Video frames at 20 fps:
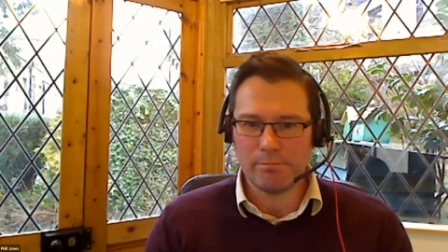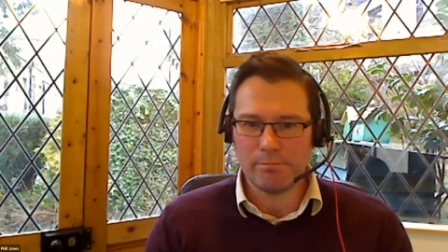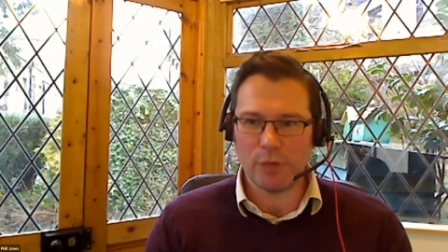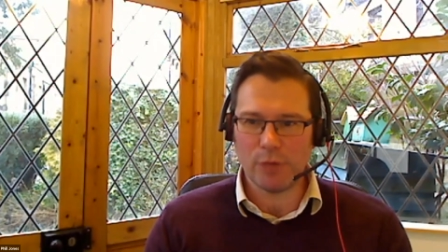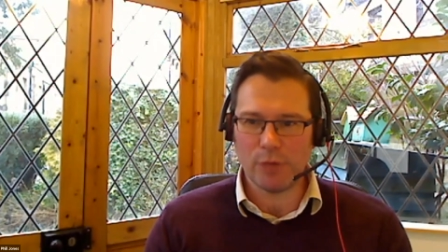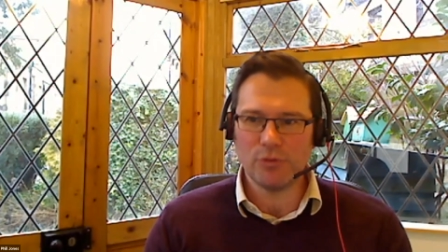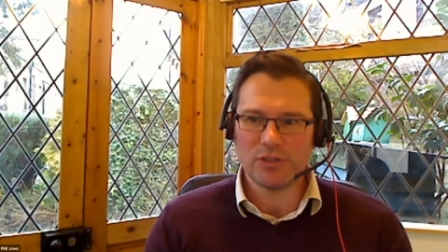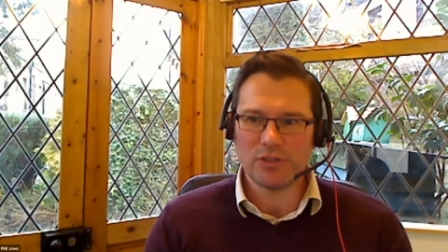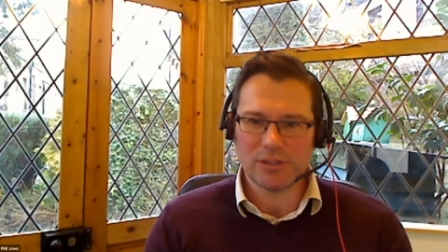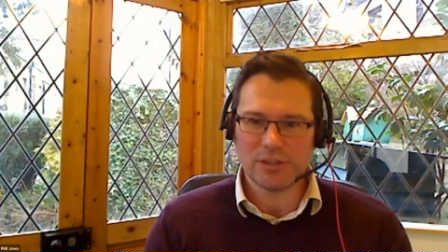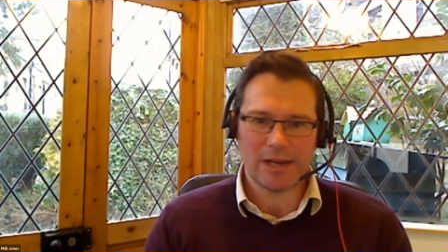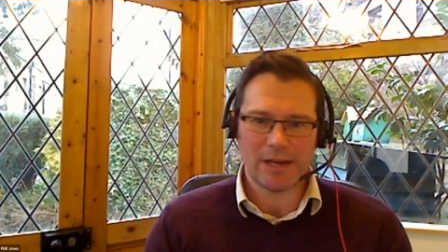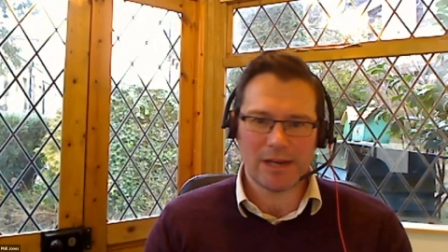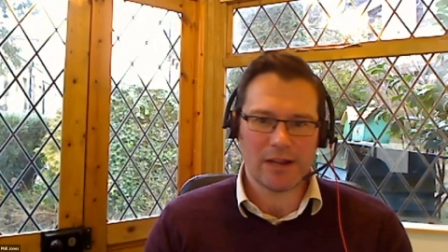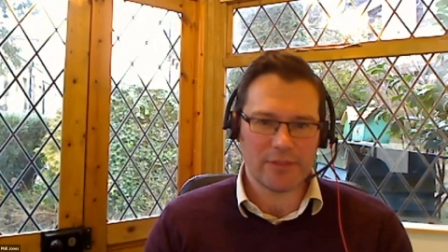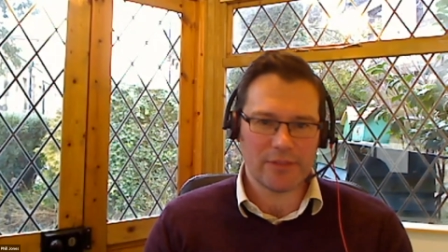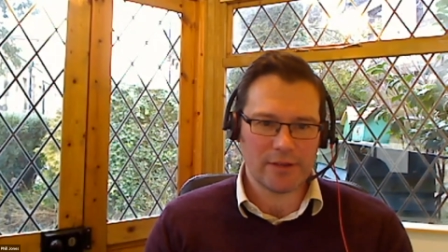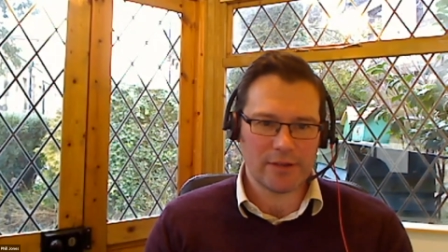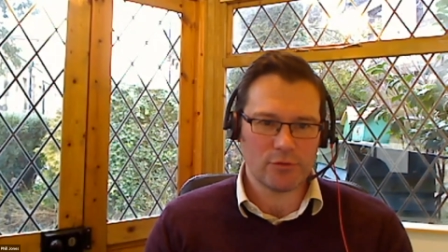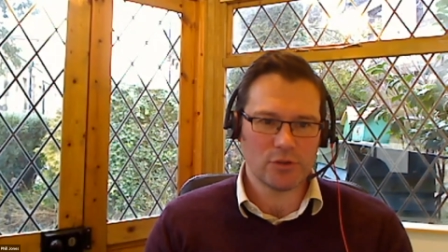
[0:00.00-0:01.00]
boast
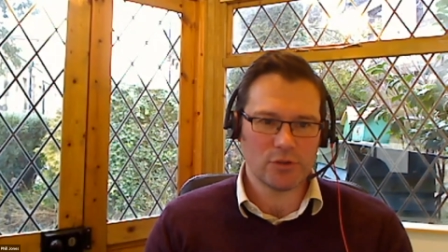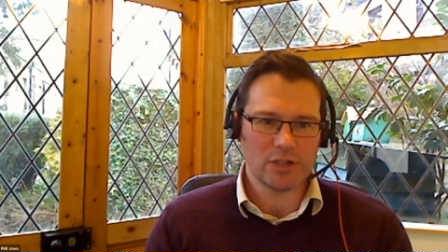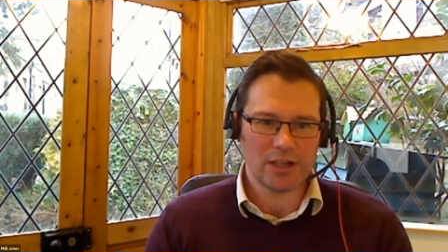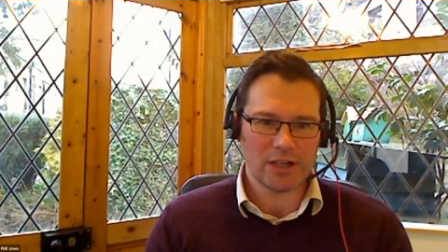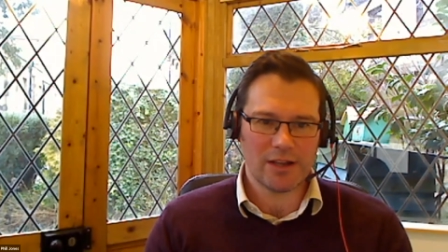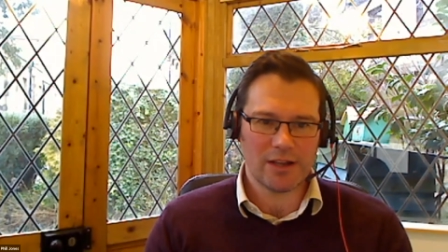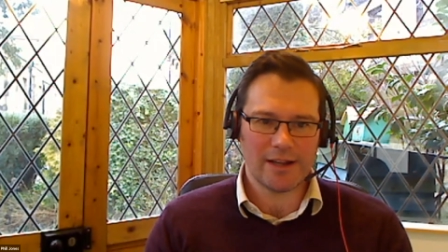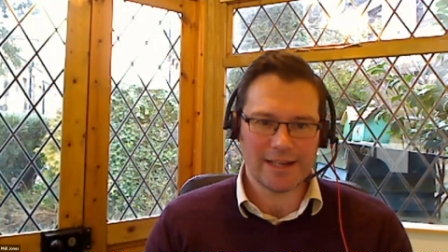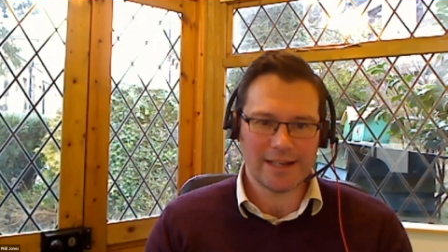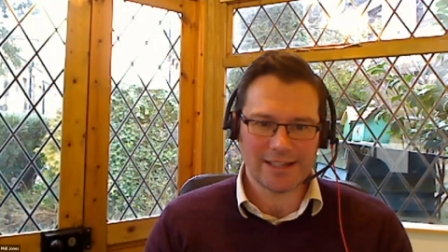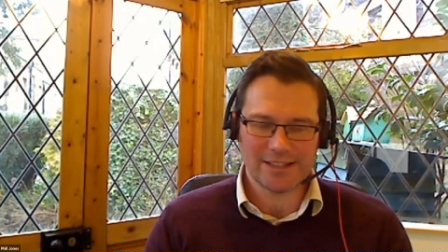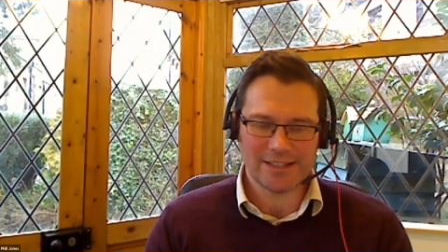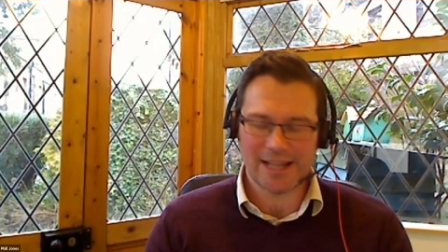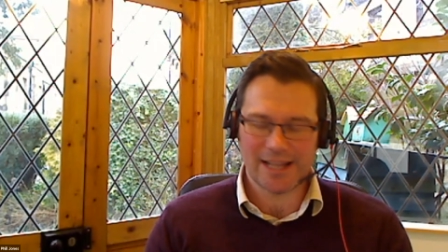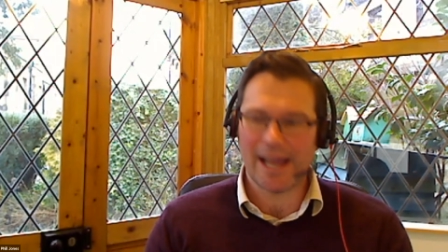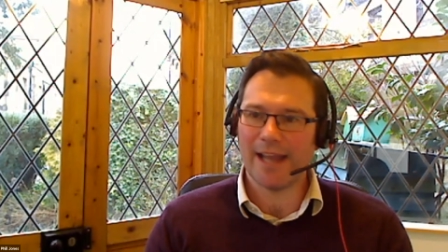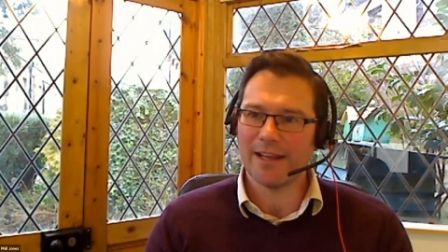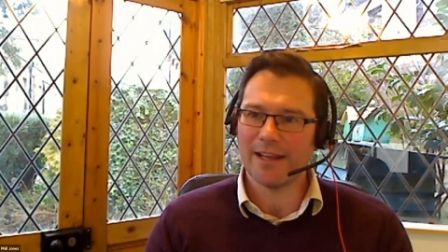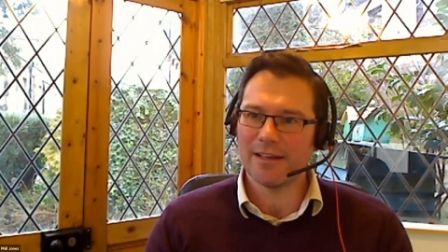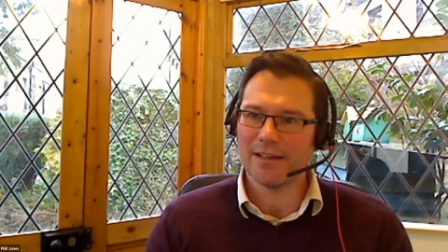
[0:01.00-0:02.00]
about their underlying
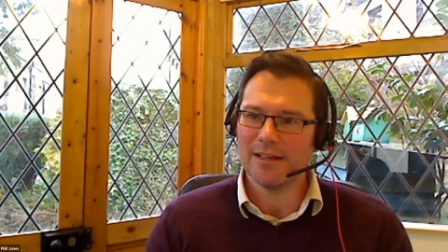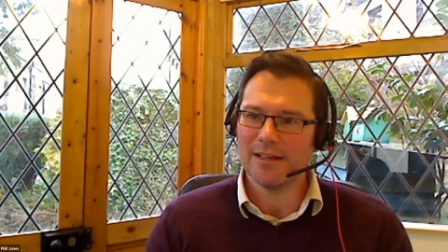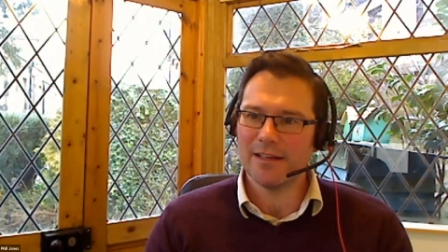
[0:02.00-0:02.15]
tech